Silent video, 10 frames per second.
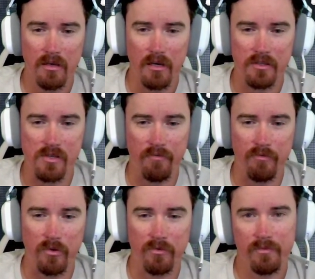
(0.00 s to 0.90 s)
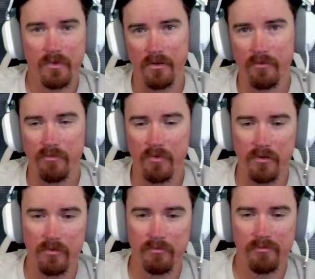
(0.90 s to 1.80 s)
except for
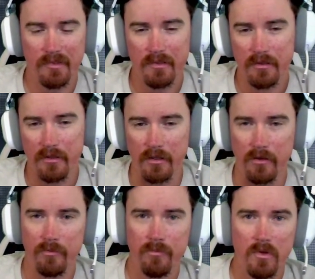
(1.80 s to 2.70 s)
they're, you know,